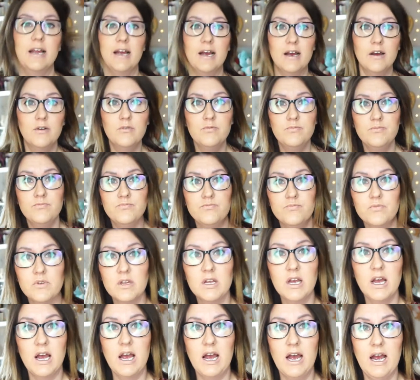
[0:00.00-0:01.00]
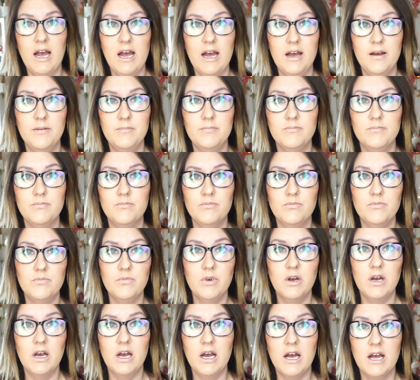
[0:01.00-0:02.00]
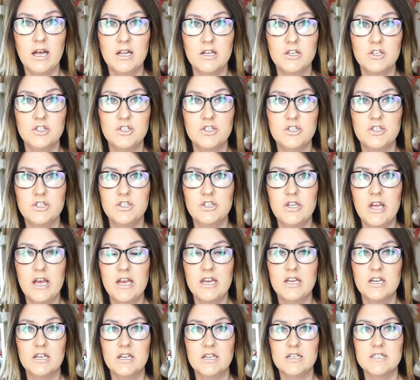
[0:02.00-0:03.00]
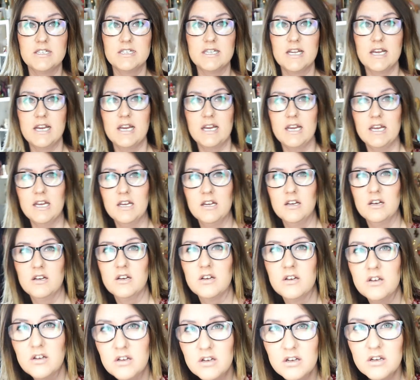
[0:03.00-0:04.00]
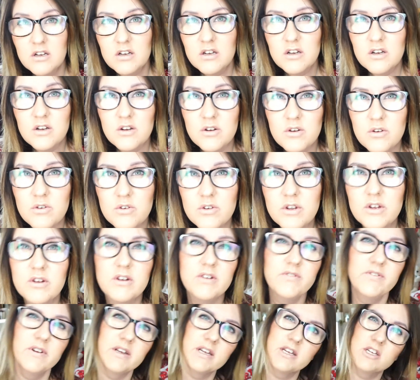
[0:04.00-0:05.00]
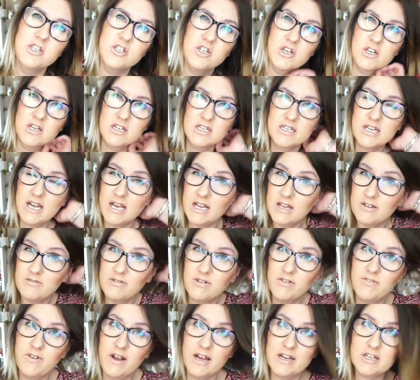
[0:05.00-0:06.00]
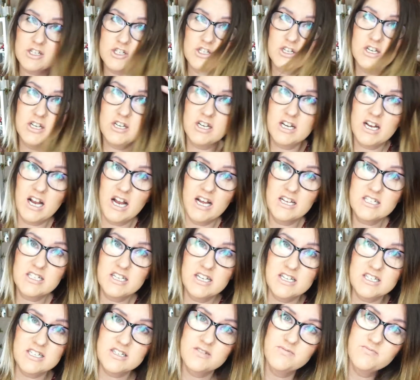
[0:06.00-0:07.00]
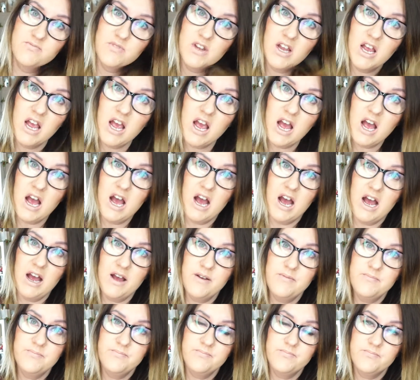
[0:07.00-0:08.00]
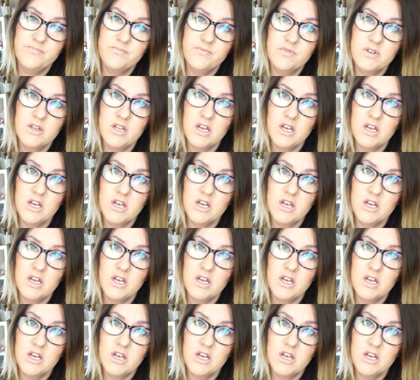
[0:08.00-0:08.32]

now, and there you can see, well, the only thing is you can get the reflection in your glasses. That's